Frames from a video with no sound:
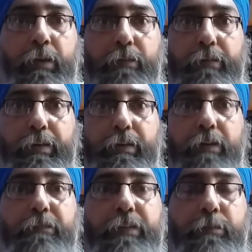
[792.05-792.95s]
where
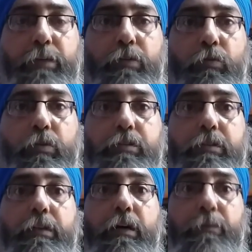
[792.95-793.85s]
a female who
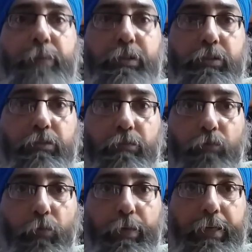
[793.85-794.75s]
was a patient of
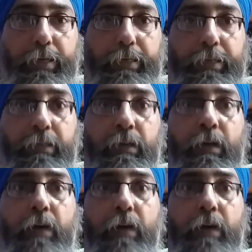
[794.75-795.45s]
COVID-19